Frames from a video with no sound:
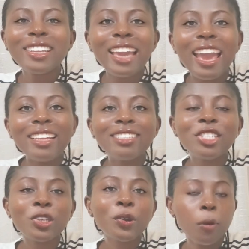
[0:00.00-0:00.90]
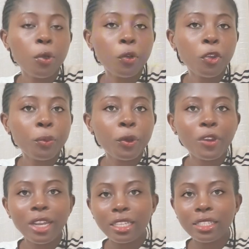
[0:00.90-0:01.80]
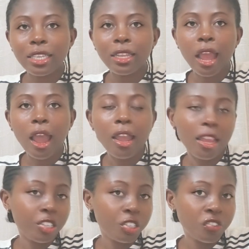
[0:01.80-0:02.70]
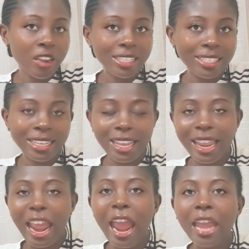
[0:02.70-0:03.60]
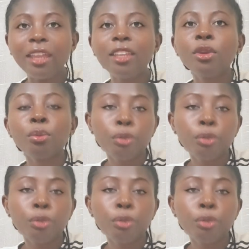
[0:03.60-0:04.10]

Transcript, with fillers: Okay guys, now we're going to be connecting our SEO Writing AI